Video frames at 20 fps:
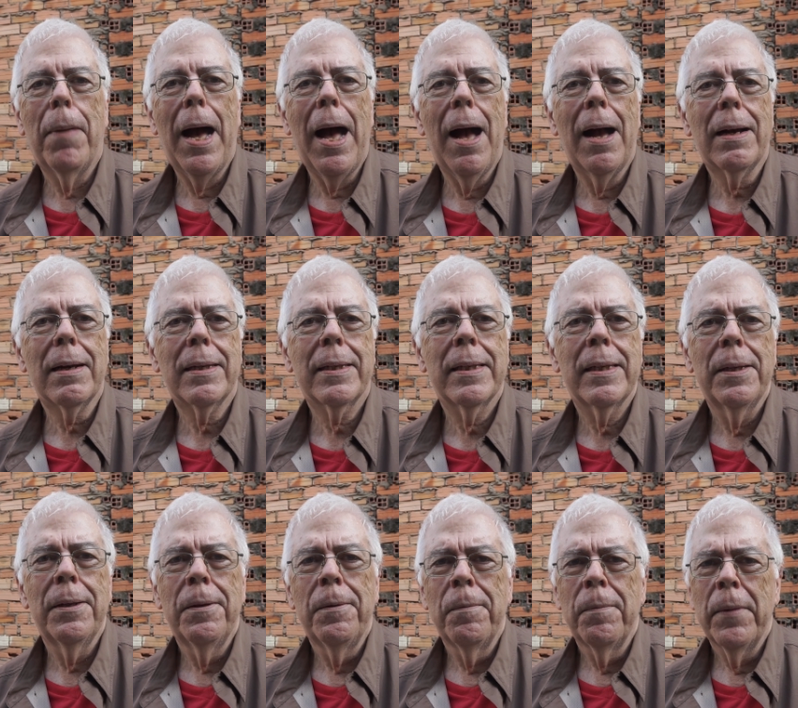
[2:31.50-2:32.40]
Box.
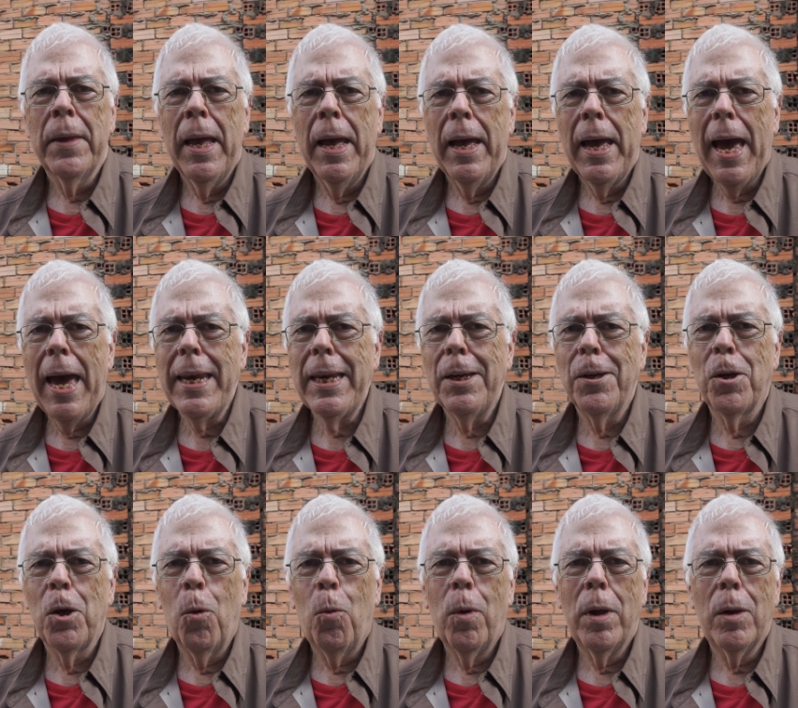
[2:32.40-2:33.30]
I didn't
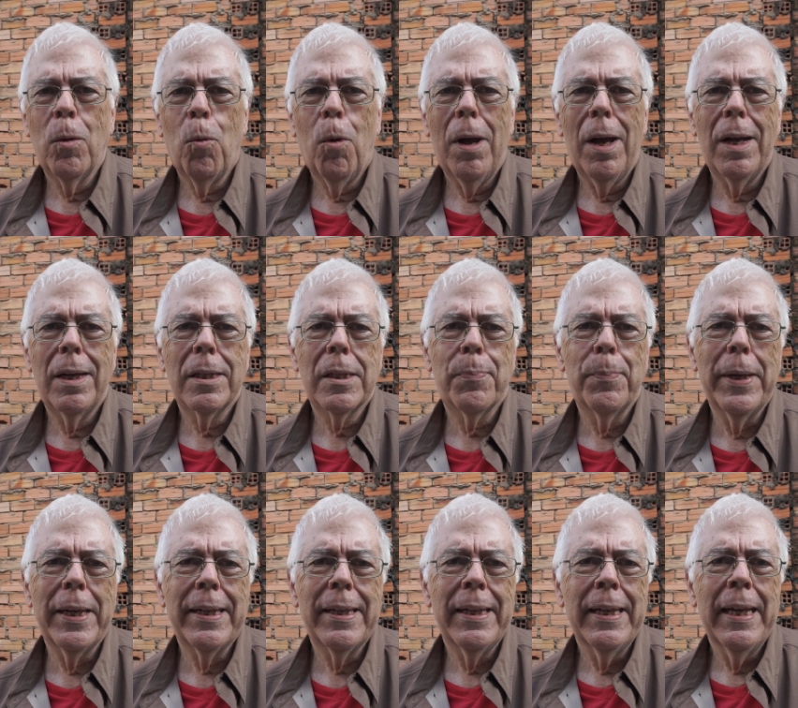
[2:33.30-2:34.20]
know what it was,
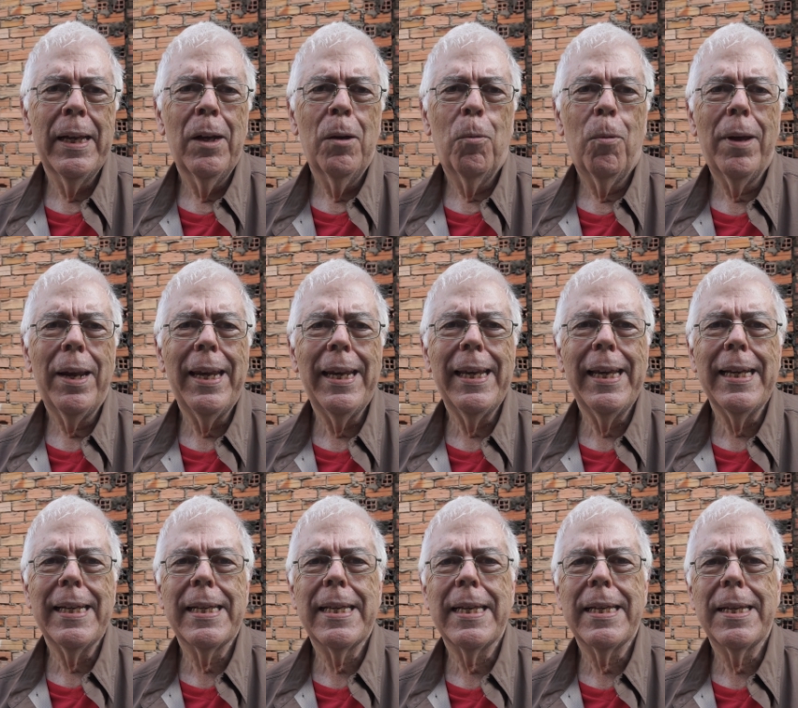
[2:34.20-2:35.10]
but what it
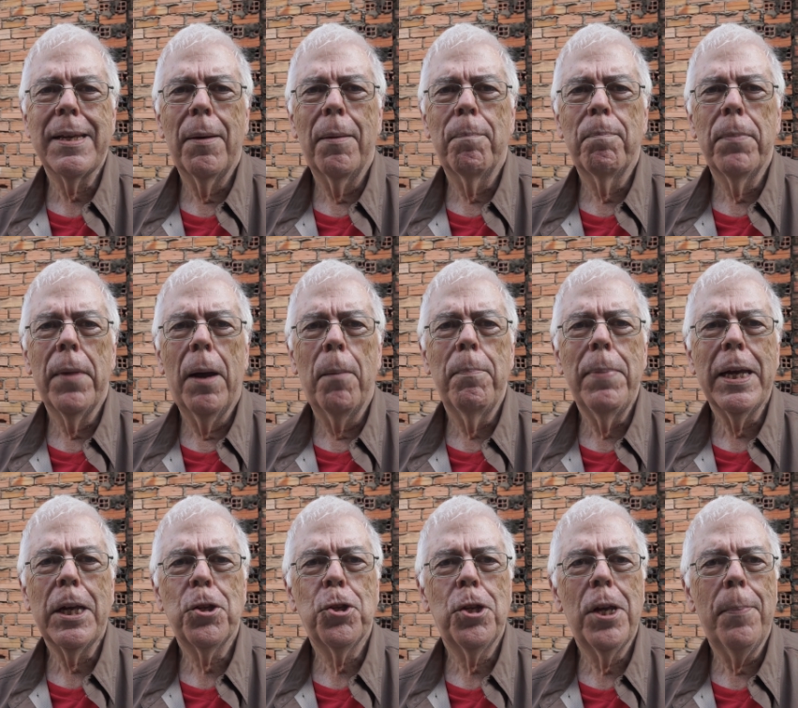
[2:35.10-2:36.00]
is a
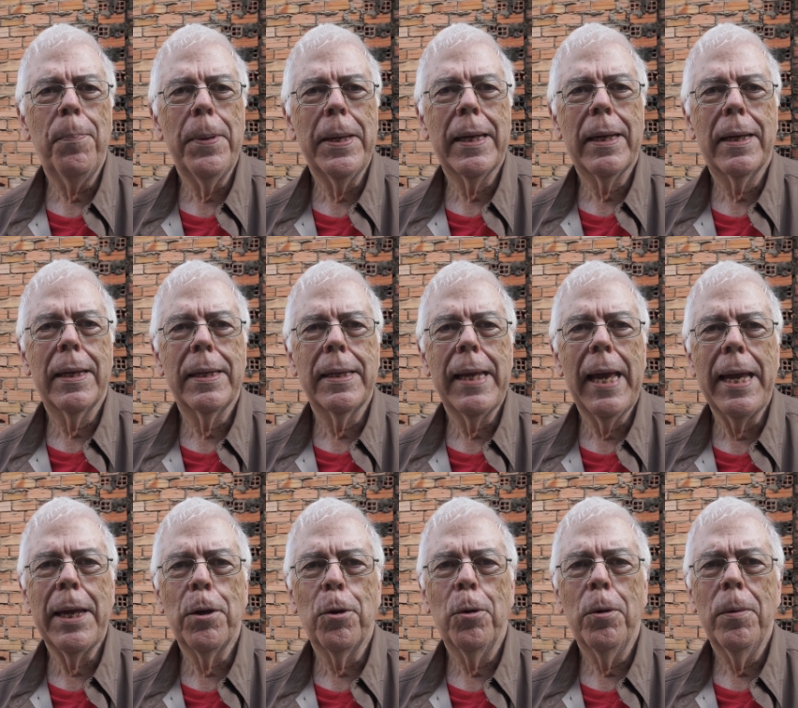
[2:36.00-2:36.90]
big shipping
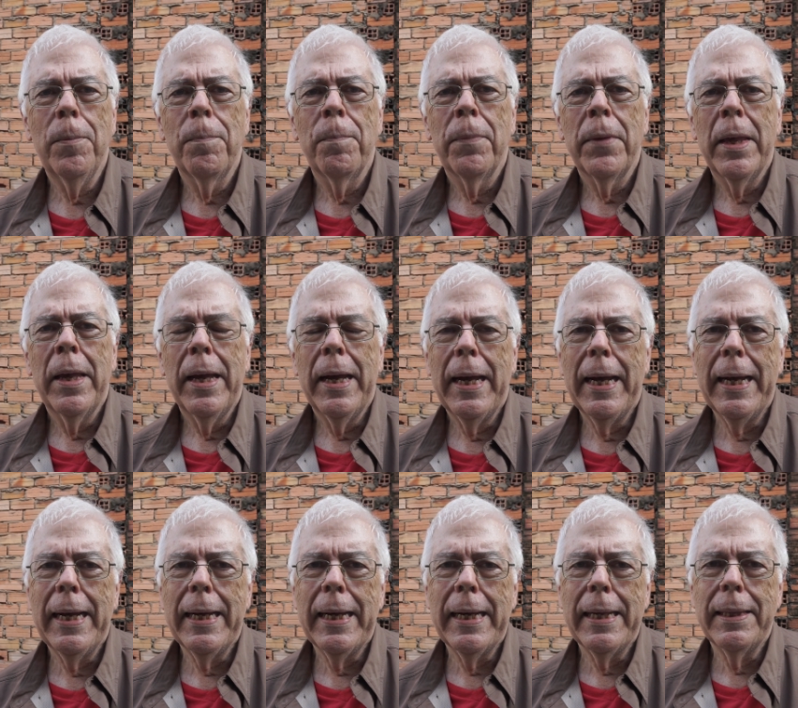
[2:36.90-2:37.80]
container
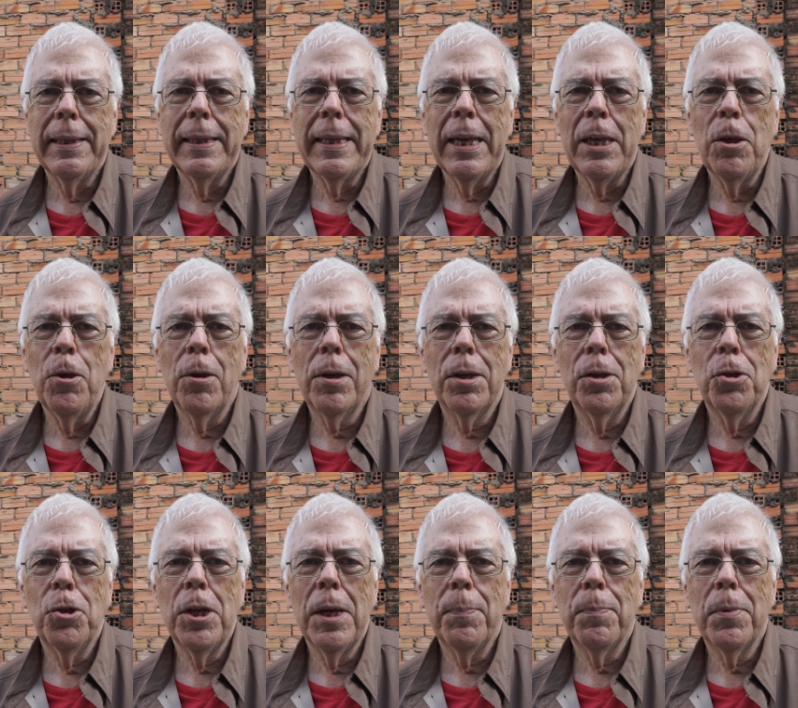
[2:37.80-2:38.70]
that you can
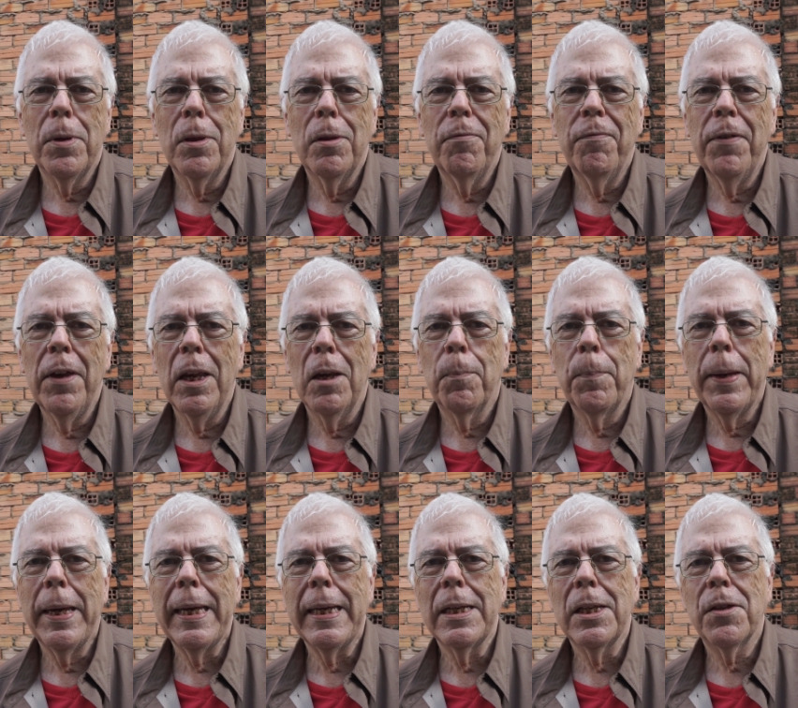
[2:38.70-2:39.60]
ship to the
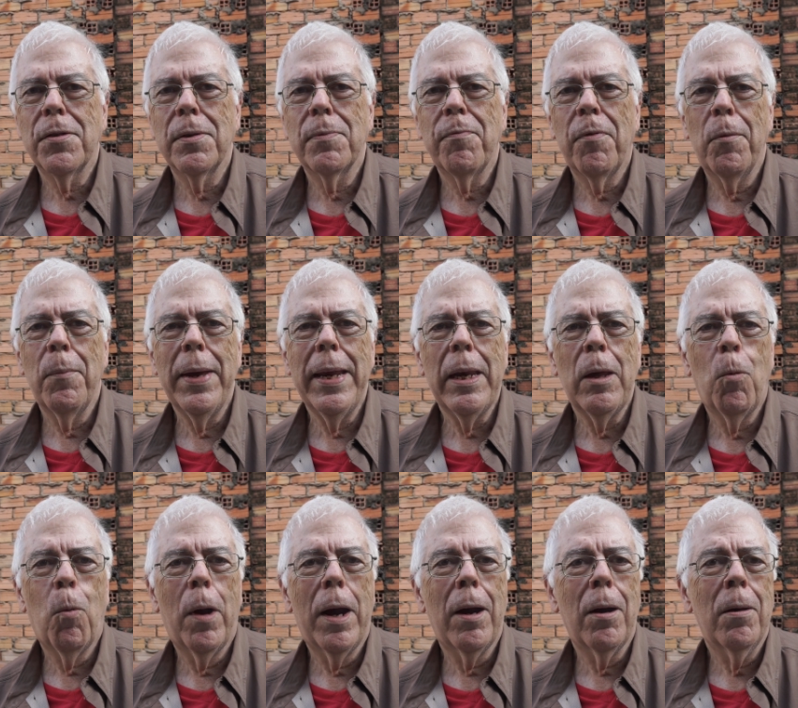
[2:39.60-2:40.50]
Philippines from
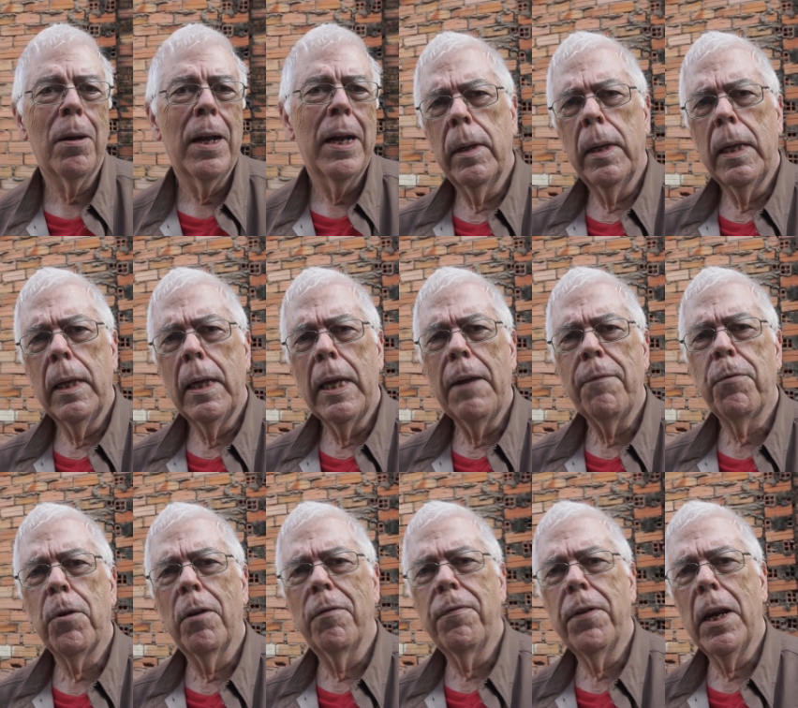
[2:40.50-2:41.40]
anywhere. If
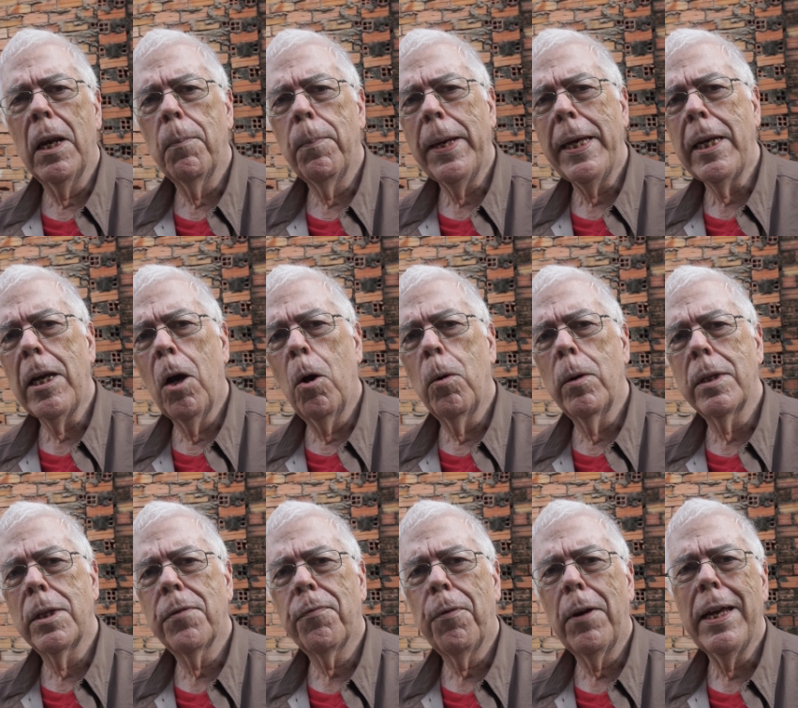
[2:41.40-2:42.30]
you're a Filipino,
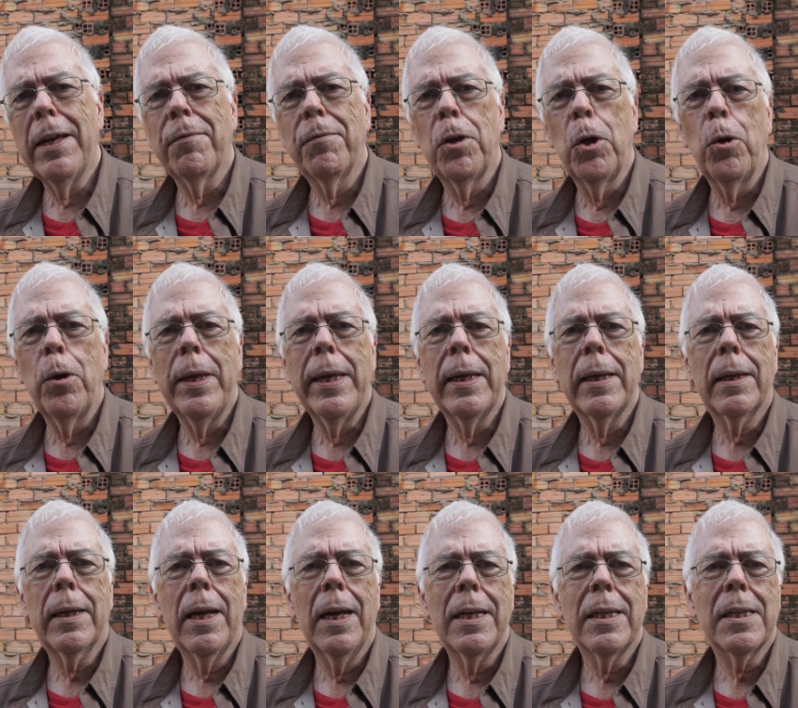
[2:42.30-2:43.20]
it's free of duty
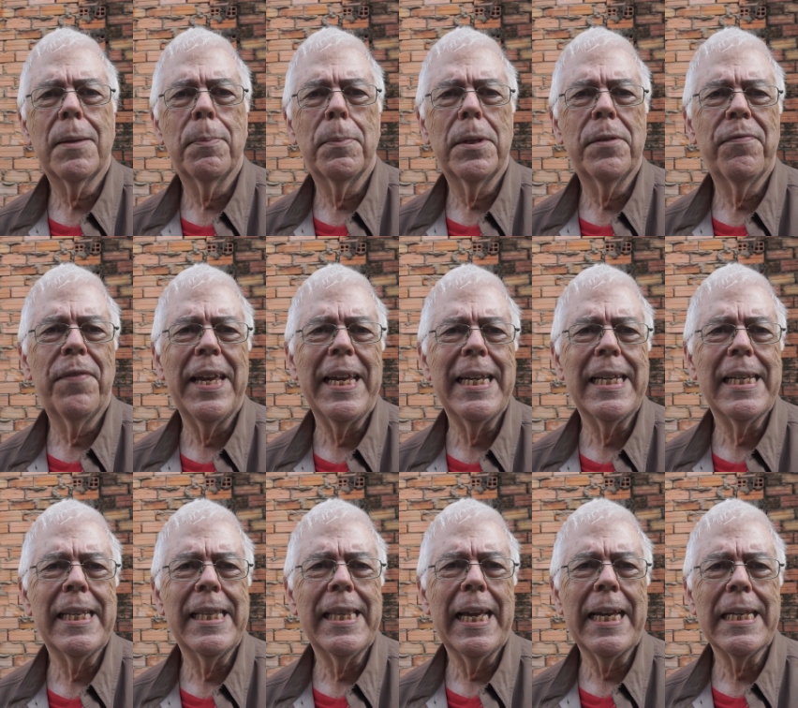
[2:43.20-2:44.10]
and customs fees
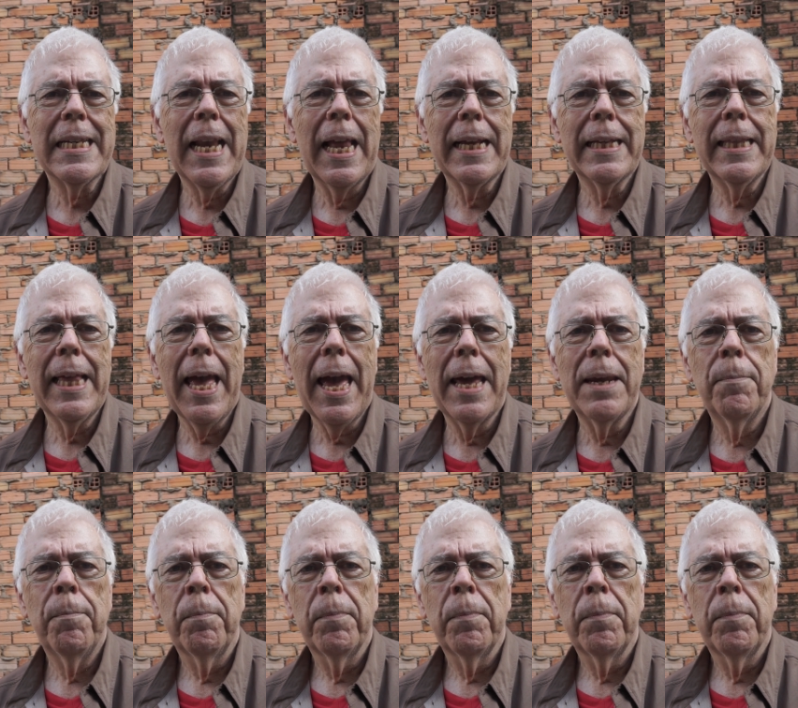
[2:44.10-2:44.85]
and things like that.